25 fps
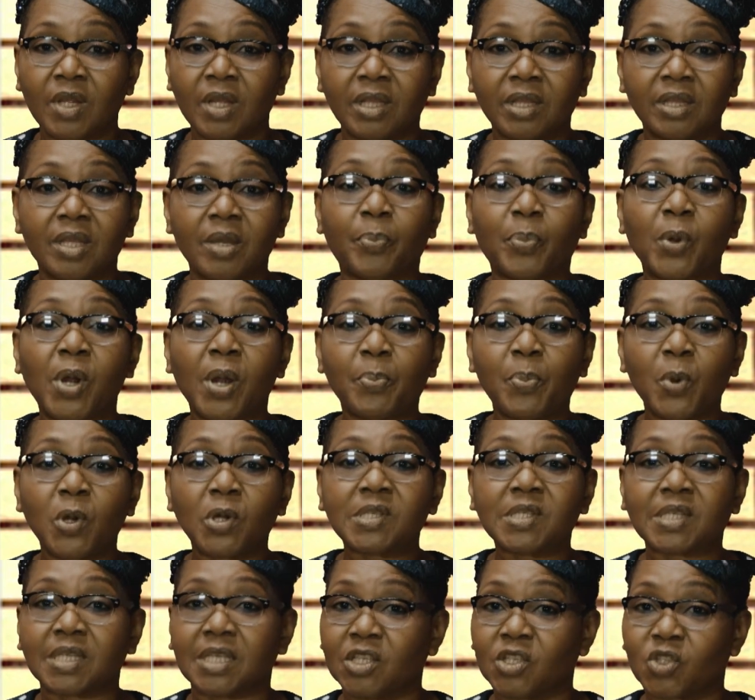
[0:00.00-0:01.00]
The
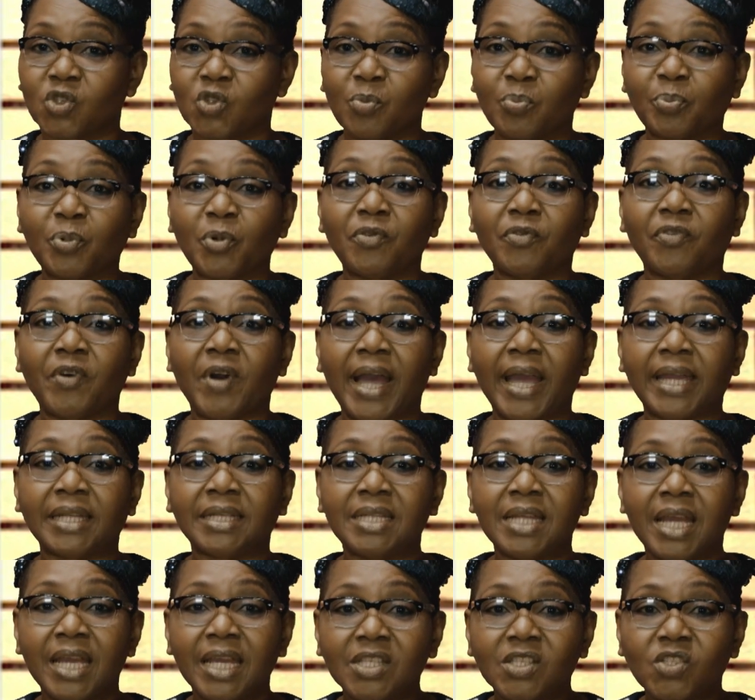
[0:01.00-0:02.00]
purpose is to
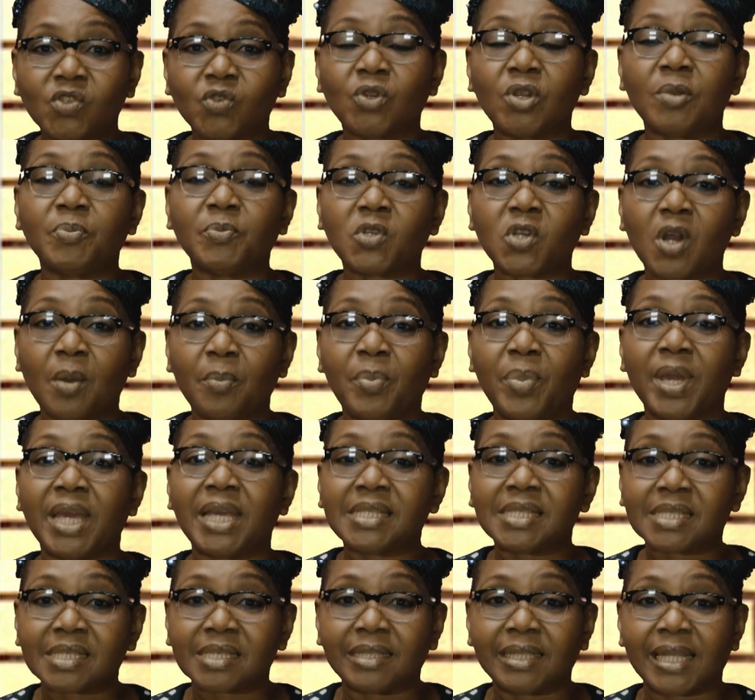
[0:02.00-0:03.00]
provide scripture
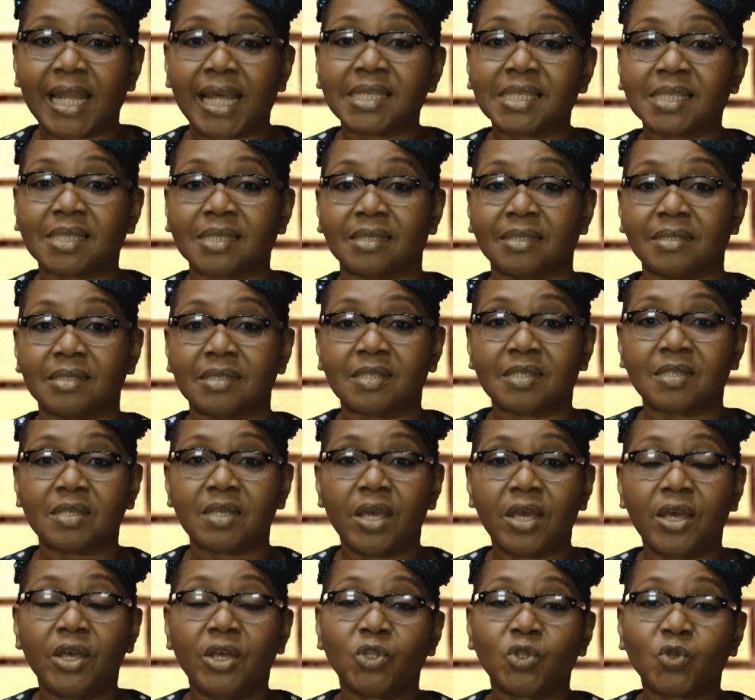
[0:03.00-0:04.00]
based lessons
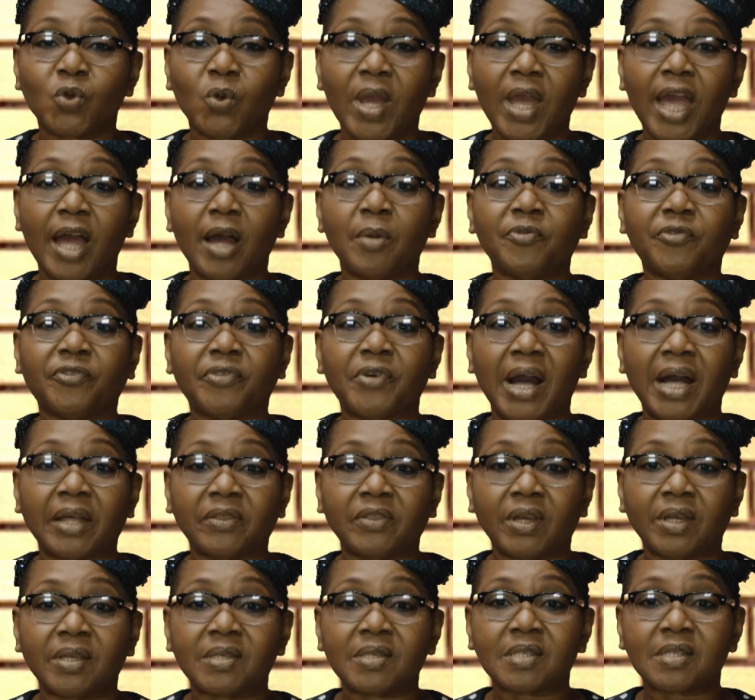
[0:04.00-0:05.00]
to help
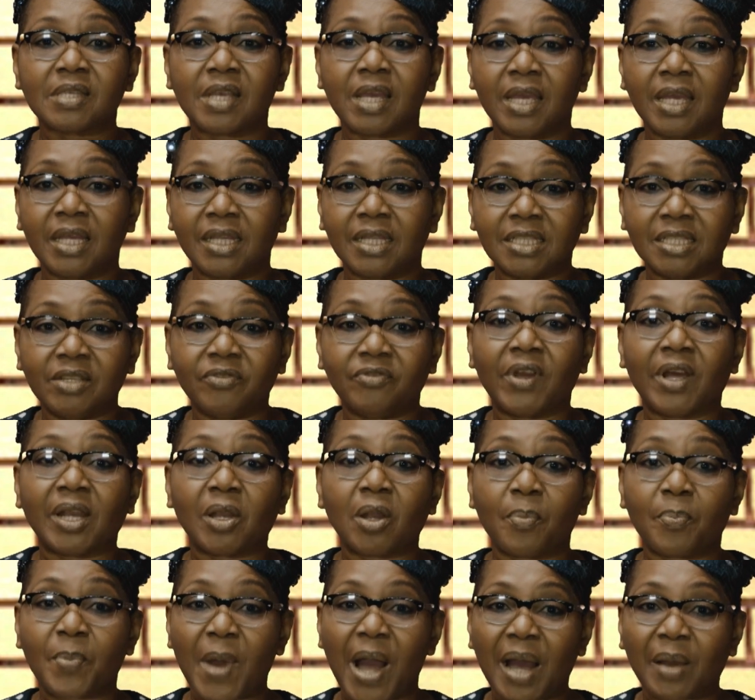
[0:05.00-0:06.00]
fathers
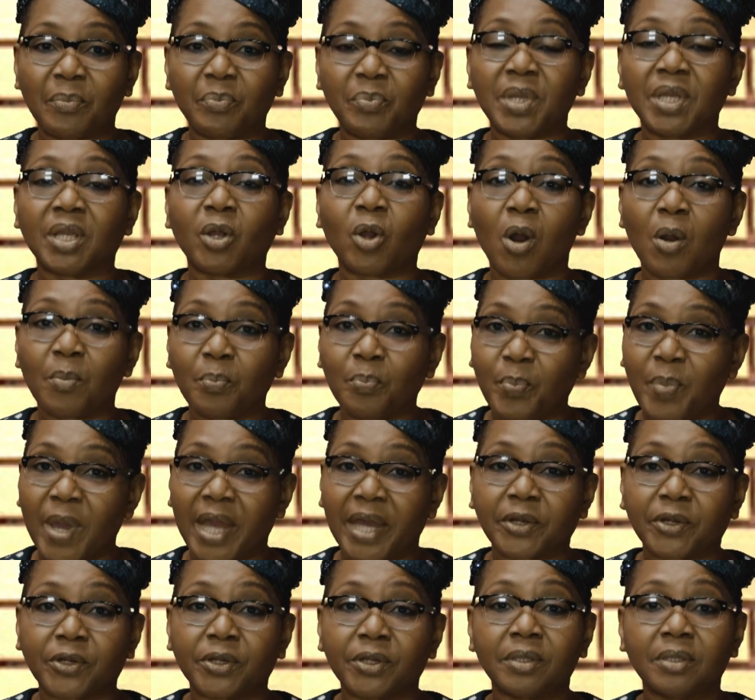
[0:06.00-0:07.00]
develop and become
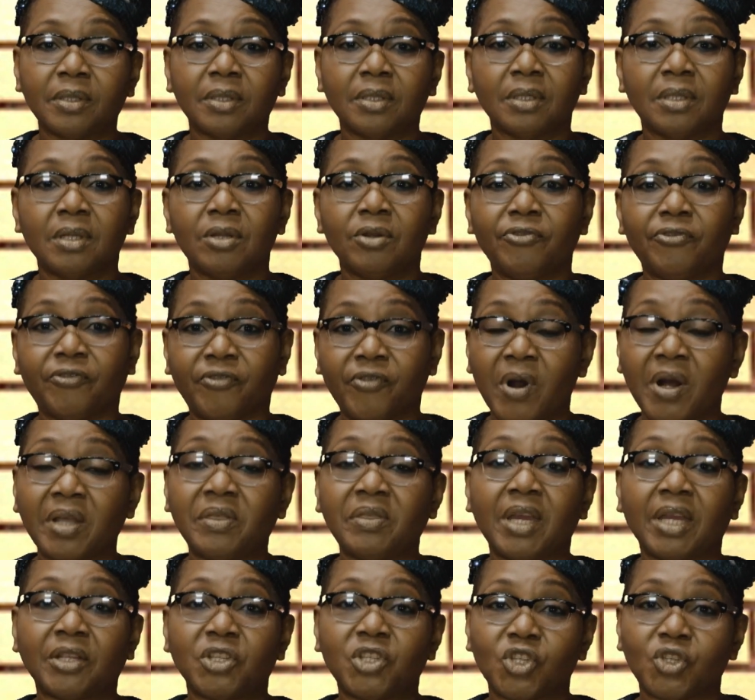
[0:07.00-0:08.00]
better for
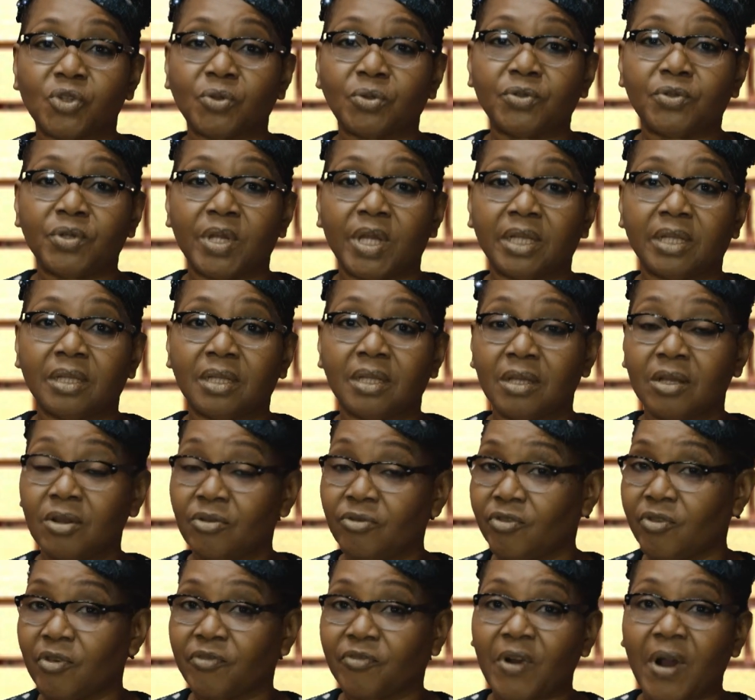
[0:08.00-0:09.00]
their children,
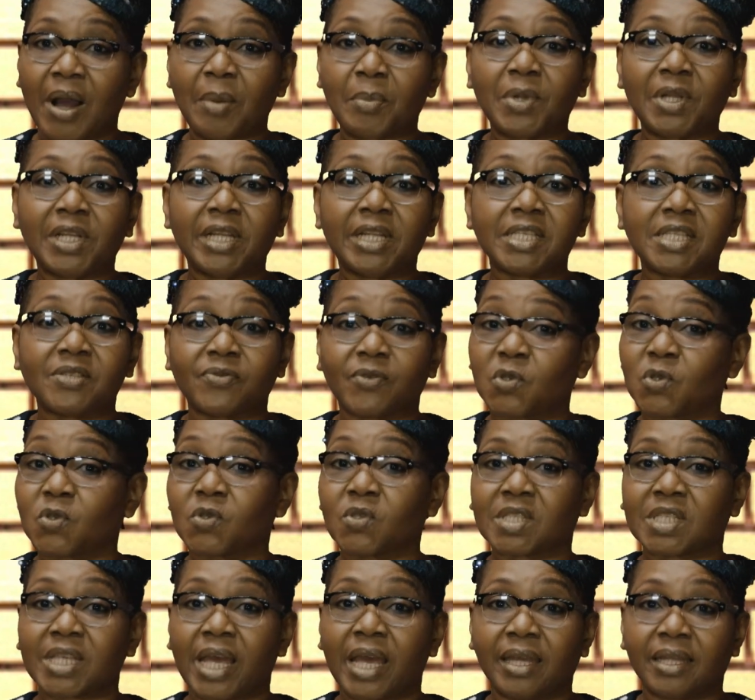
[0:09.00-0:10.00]
for families, for
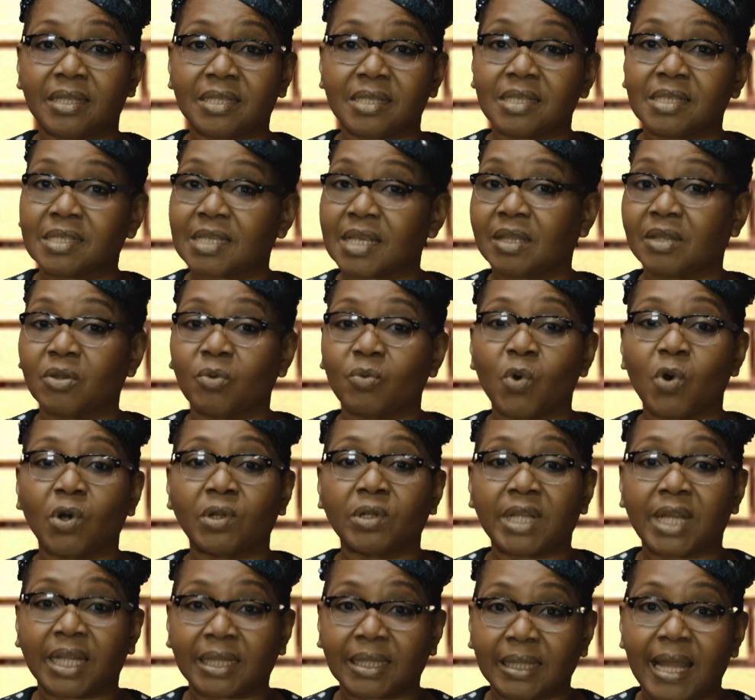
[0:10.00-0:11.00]
societies, and the
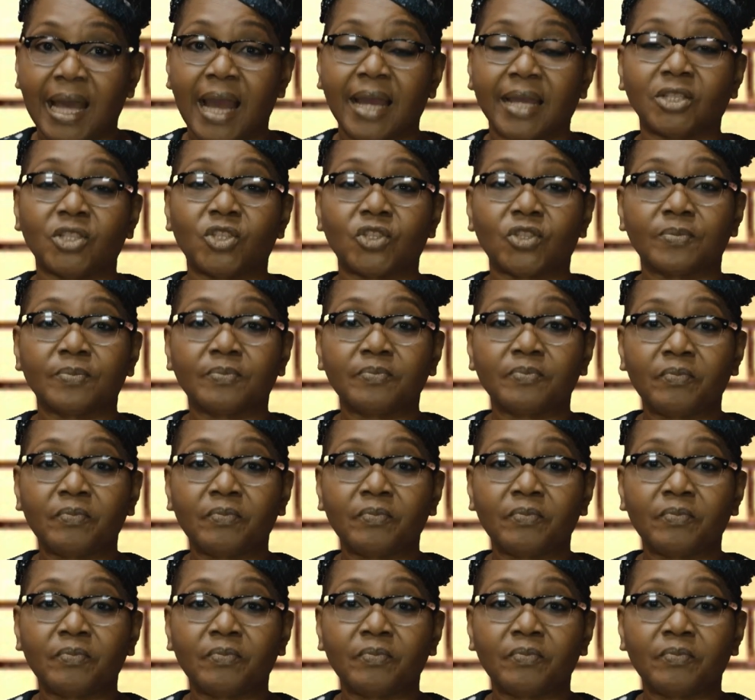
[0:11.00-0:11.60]
world at large.